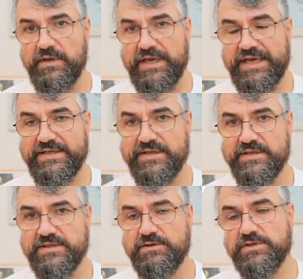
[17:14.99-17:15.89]
editing
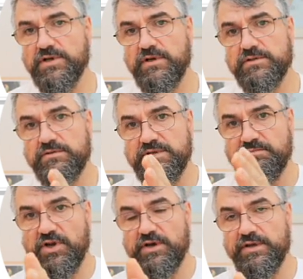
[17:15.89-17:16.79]
source code,
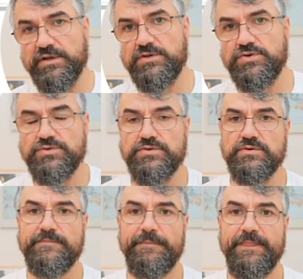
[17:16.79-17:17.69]
deploying
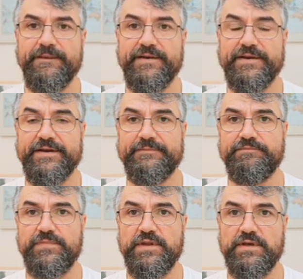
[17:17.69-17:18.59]
to
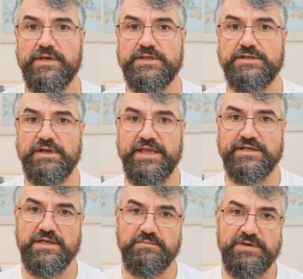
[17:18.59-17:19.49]

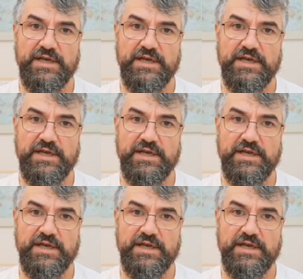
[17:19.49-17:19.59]
GitHub,